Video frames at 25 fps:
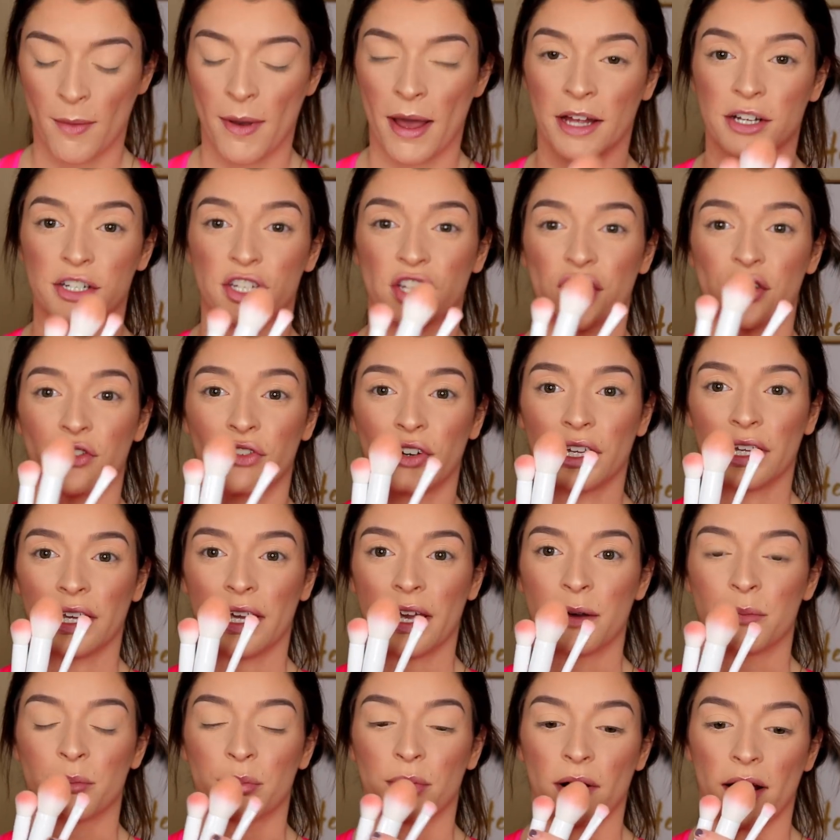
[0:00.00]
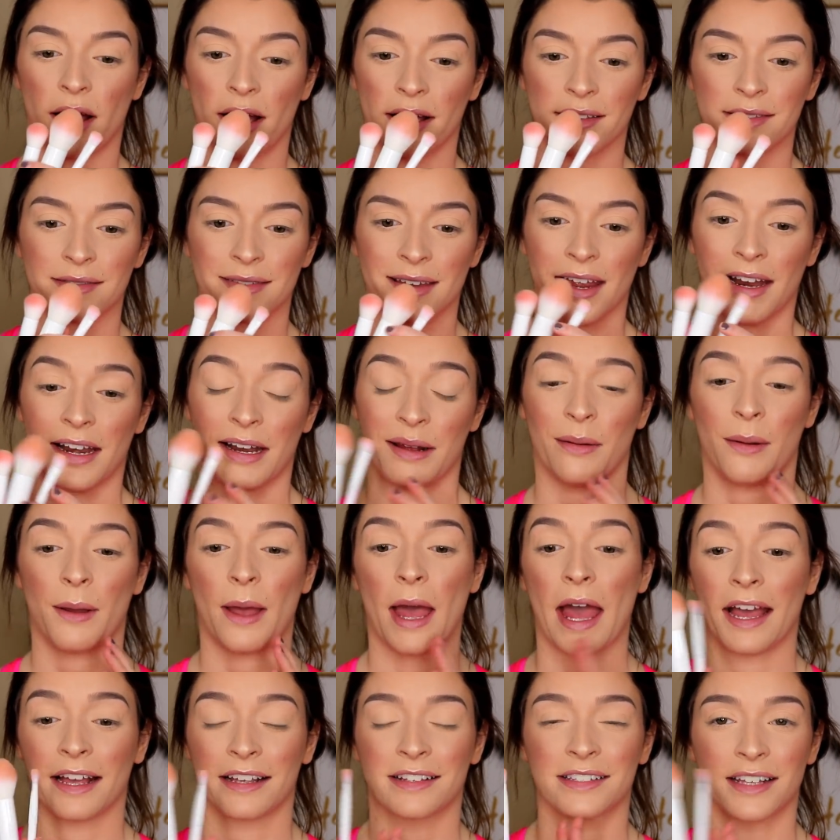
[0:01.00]
actually really impressed, and I'm
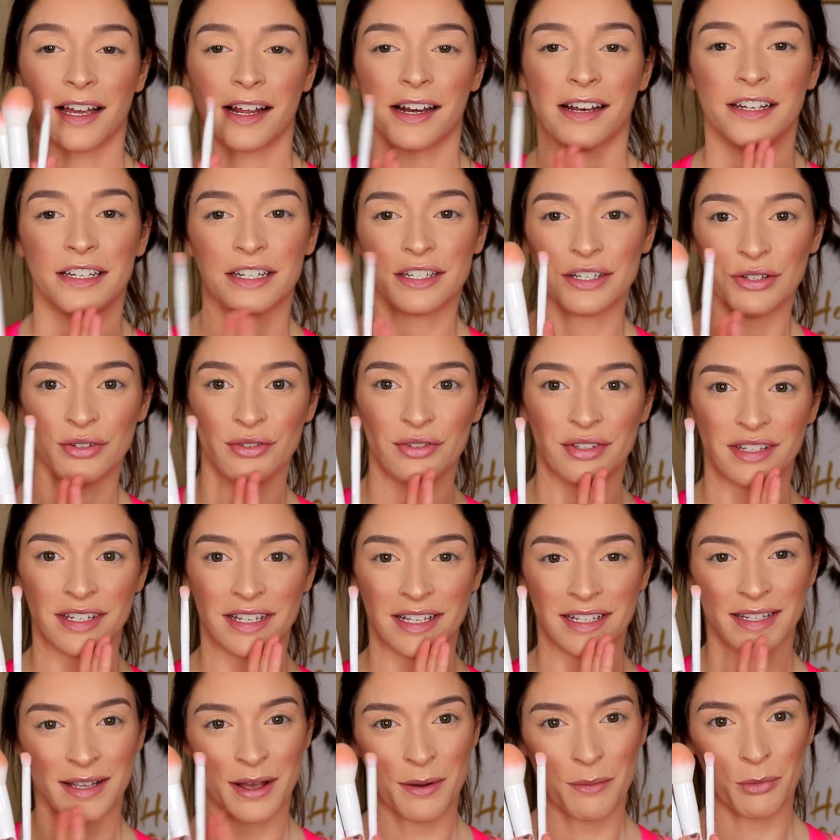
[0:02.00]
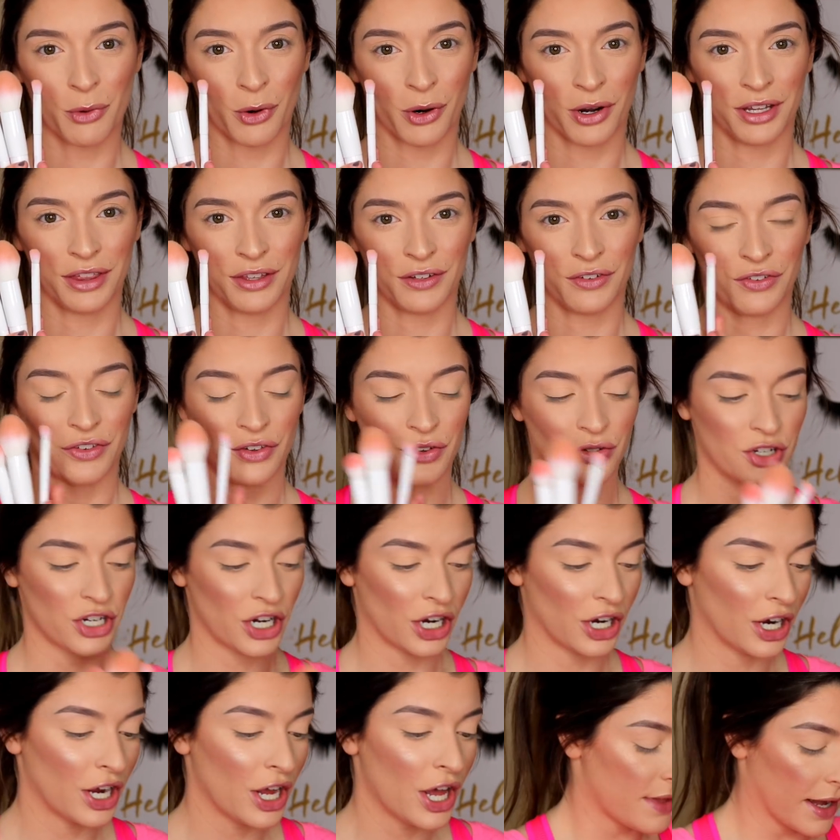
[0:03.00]
excited to use these more in the
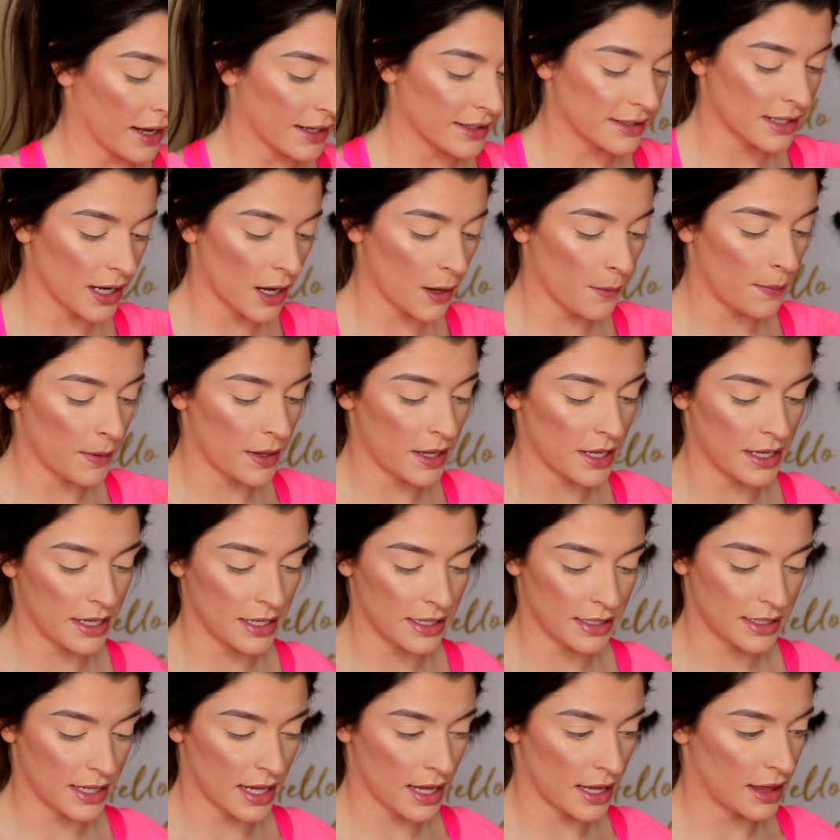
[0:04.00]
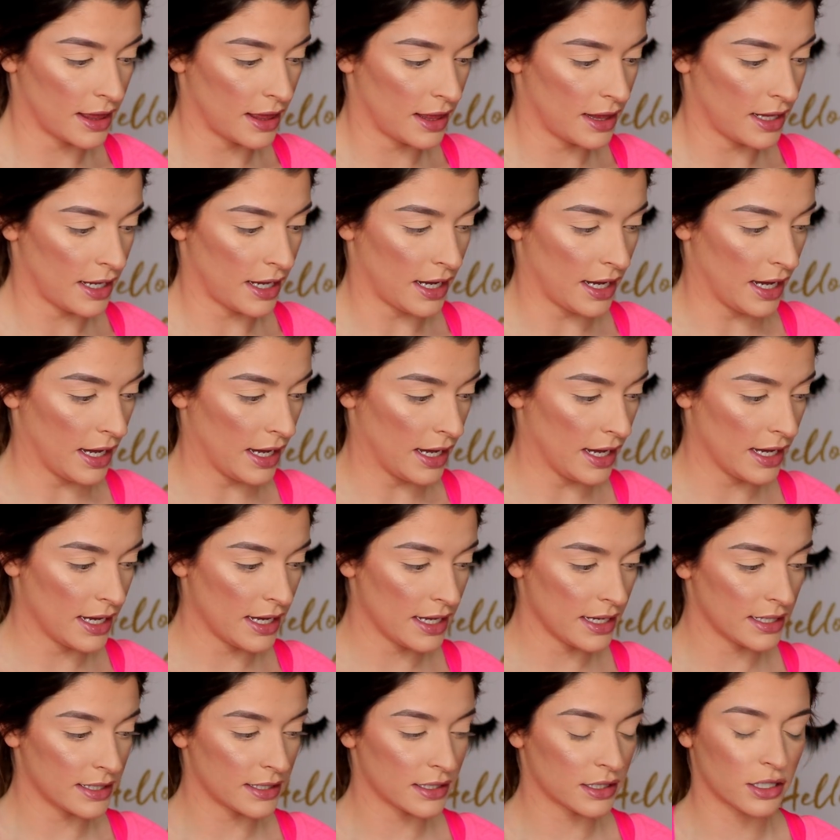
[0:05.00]
future. Next up is
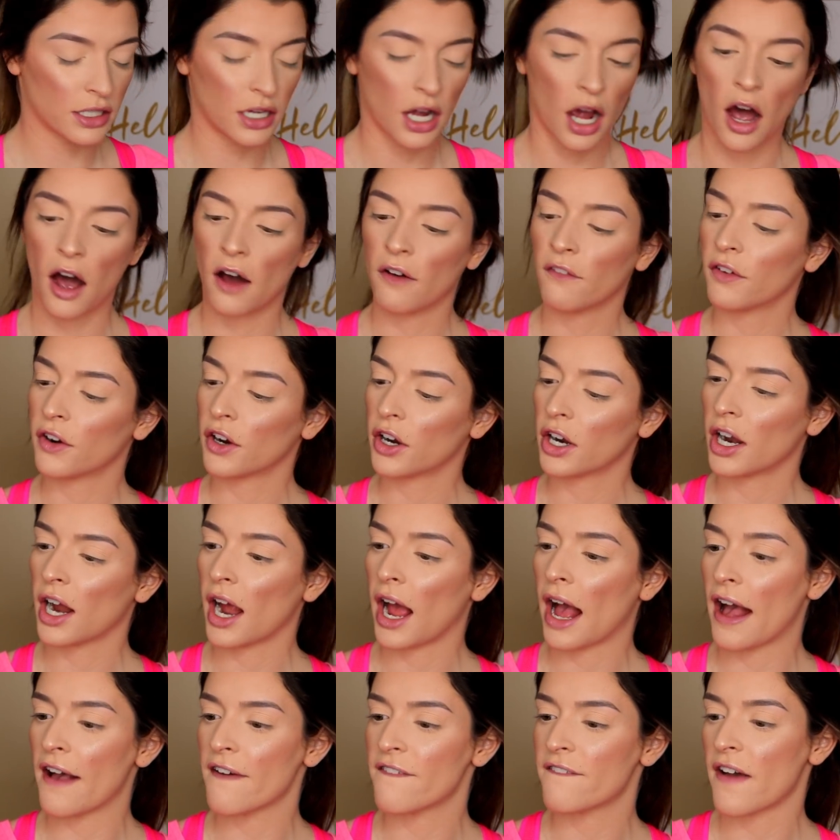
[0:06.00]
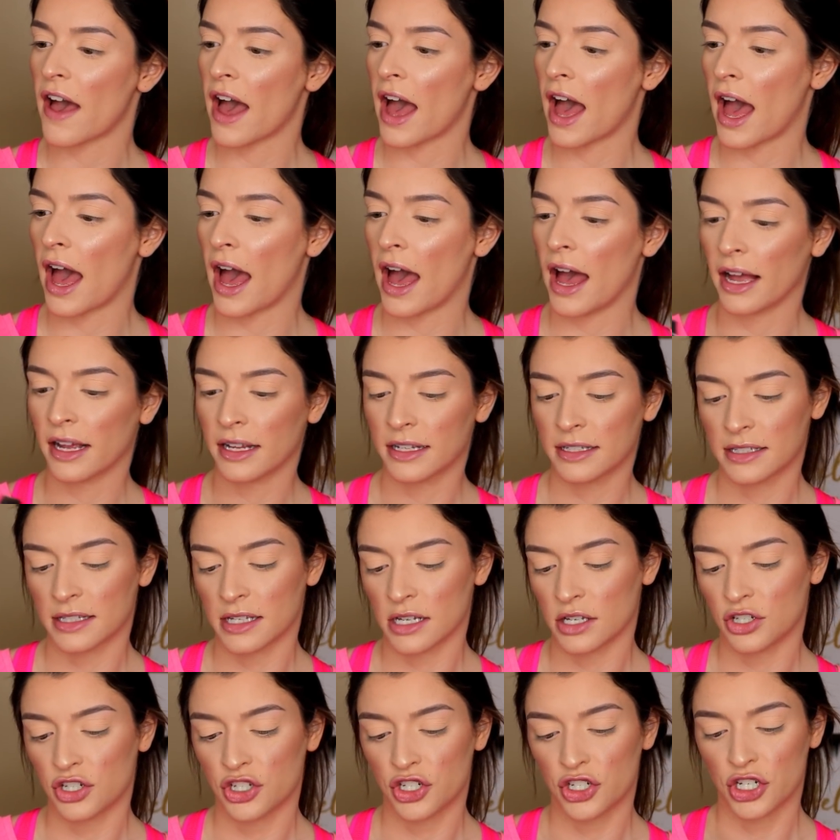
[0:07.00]
this Cover
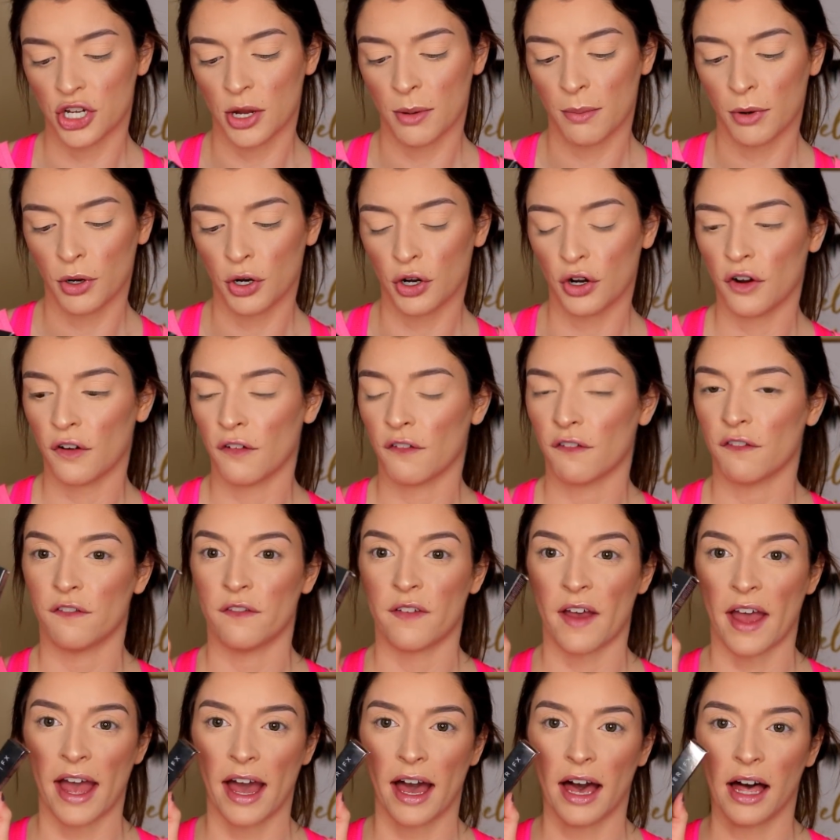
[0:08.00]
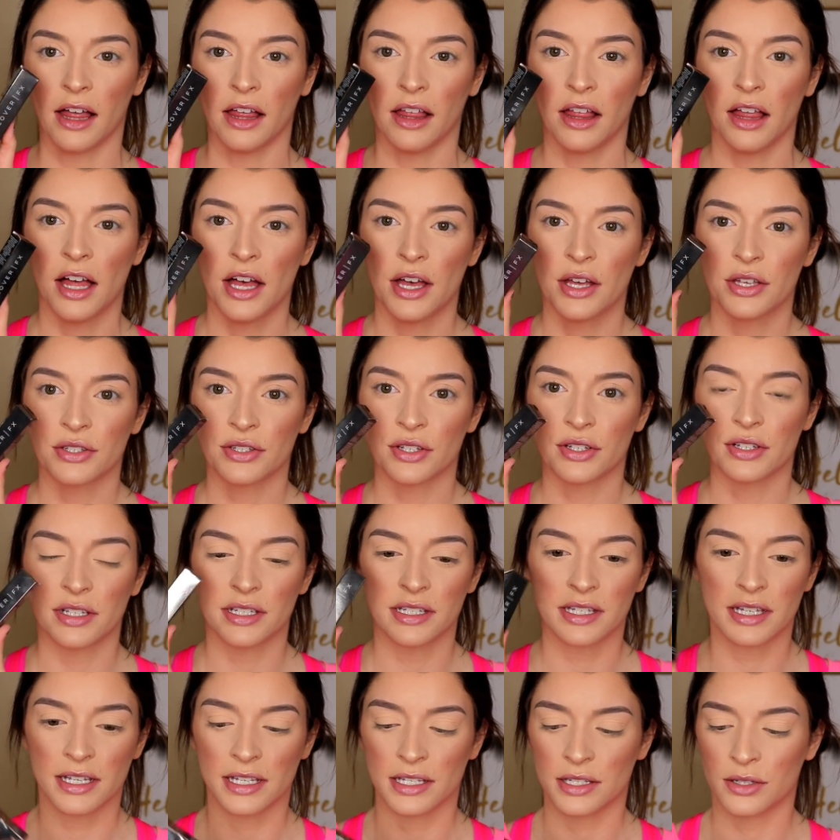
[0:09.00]
FX Shimmer Veil. So
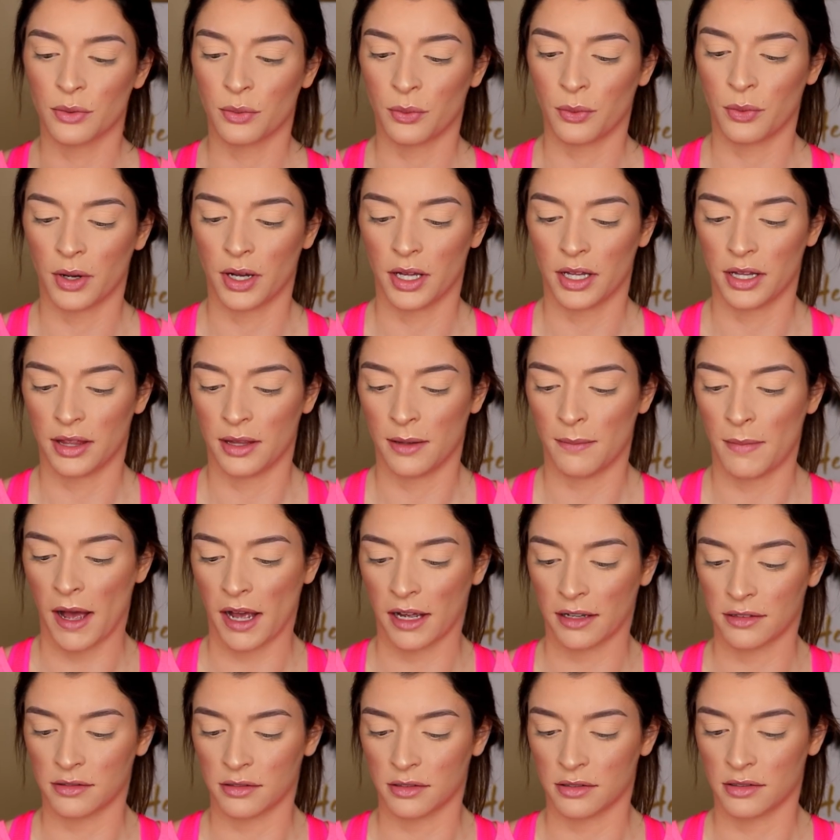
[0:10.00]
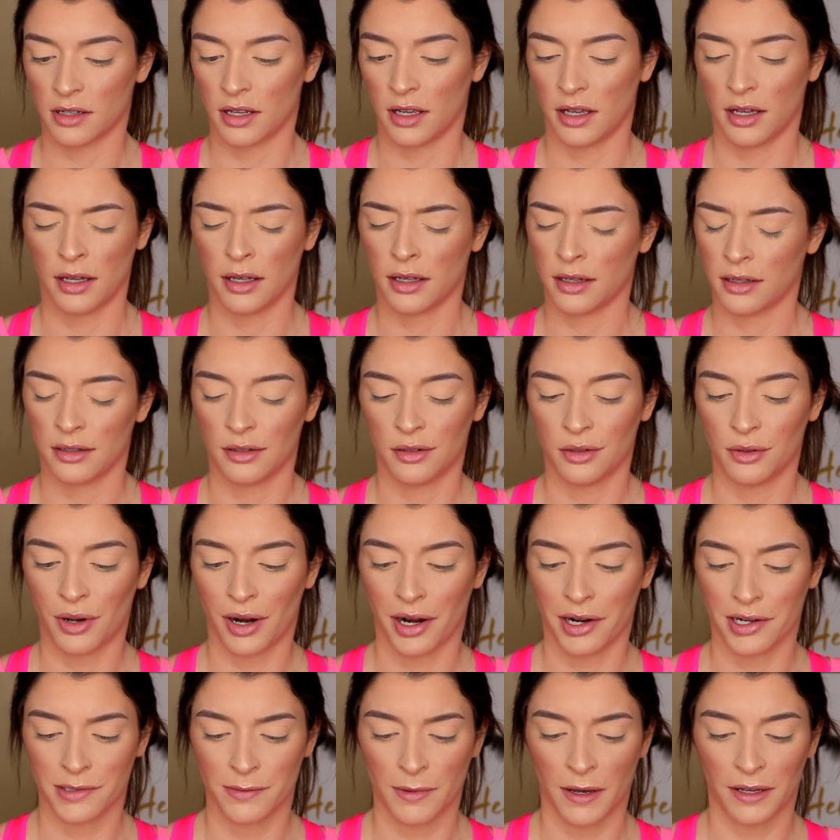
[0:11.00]
this is what the box looks like. Who
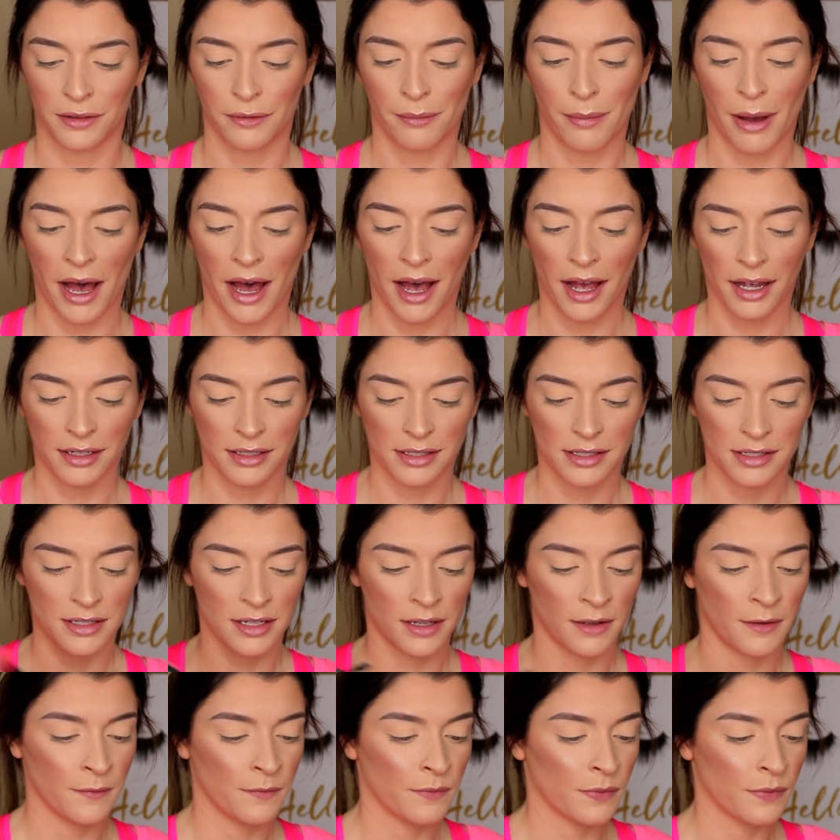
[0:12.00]
cares about the box?